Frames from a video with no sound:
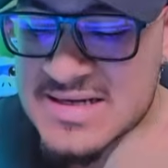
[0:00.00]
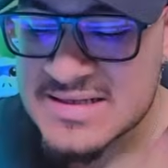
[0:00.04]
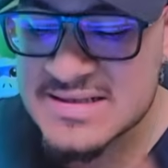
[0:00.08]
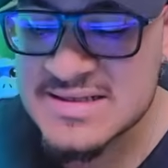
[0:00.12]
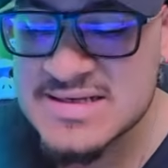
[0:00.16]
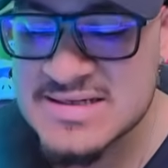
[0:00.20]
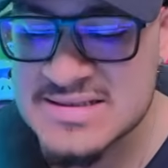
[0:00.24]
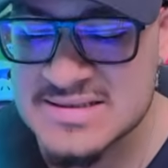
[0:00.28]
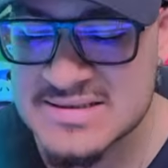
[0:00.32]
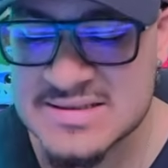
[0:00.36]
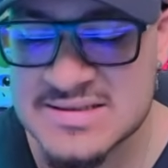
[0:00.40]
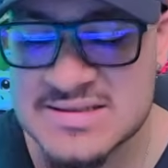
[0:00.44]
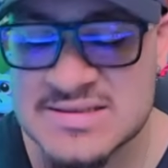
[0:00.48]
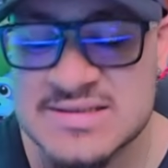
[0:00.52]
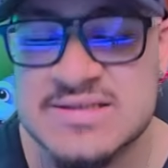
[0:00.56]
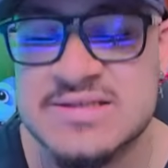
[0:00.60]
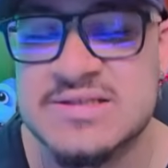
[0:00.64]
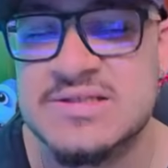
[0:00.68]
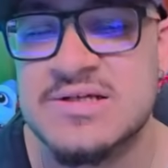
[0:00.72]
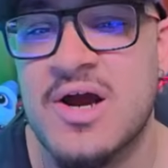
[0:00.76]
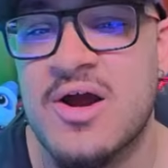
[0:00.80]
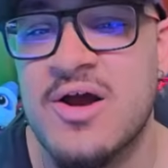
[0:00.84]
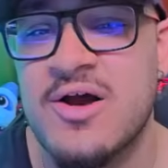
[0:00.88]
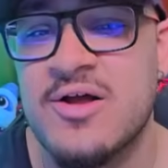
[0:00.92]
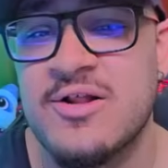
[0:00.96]
This
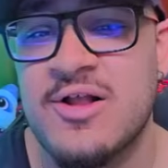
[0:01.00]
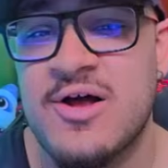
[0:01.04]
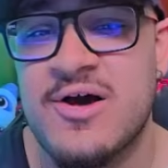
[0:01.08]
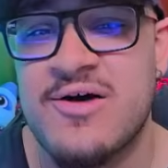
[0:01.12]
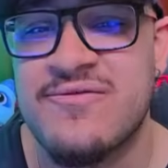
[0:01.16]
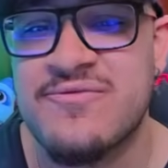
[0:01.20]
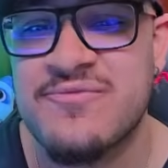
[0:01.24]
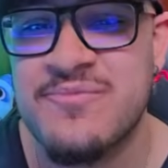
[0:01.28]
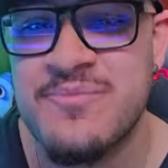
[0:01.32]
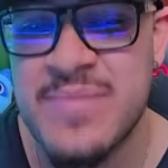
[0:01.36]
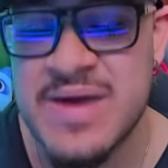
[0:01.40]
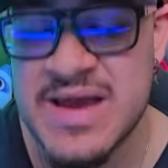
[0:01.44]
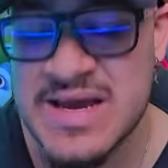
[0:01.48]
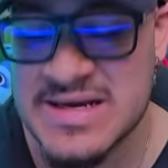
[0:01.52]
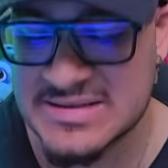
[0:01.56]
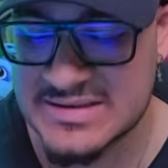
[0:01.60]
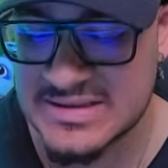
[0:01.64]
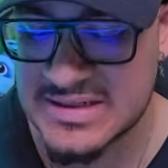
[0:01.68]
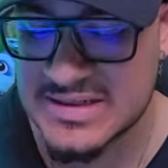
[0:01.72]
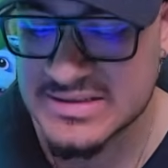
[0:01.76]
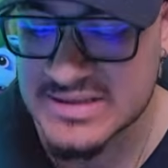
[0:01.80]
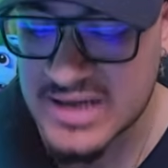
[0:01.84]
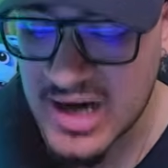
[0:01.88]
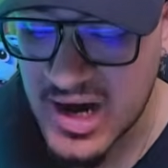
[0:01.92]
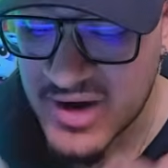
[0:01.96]
style of
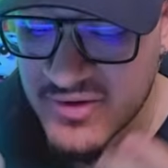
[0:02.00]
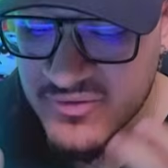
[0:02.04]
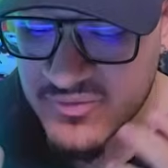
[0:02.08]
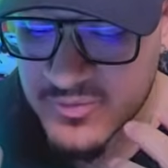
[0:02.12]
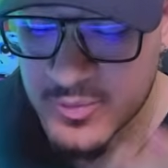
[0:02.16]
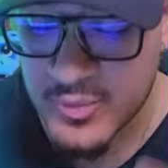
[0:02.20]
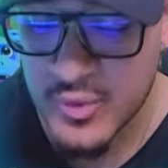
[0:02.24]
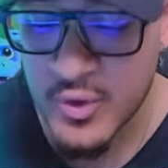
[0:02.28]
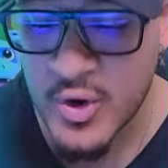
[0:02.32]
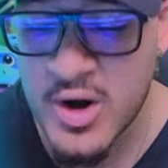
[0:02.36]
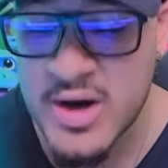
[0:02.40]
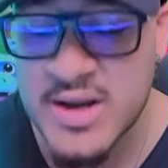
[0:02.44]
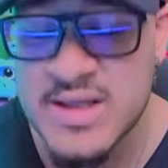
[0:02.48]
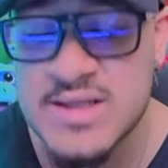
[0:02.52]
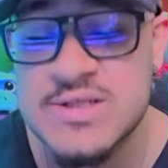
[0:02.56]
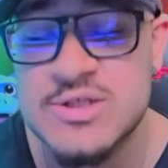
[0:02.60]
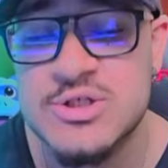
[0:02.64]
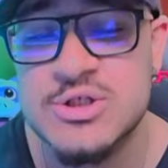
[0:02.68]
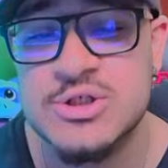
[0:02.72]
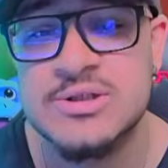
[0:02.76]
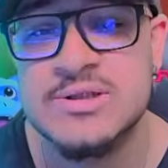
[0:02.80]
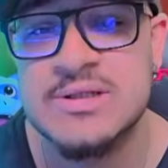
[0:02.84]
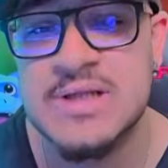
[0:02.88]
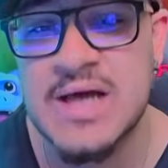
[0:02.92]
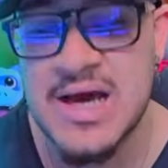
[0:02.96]
bases, I've brought it
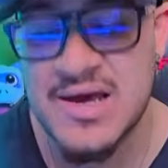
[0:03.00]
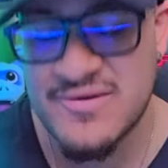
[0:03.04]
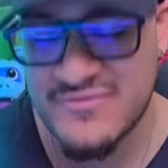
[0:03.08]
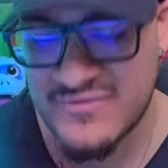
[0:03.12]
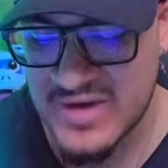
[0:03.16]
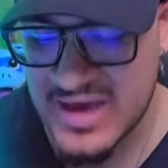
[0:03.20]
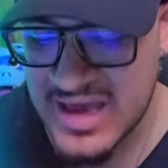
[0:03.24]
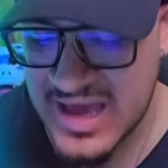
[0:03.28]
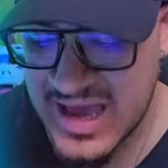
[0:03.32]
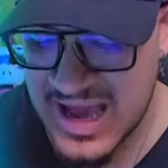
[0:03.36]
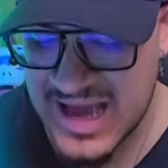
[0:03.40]
to life,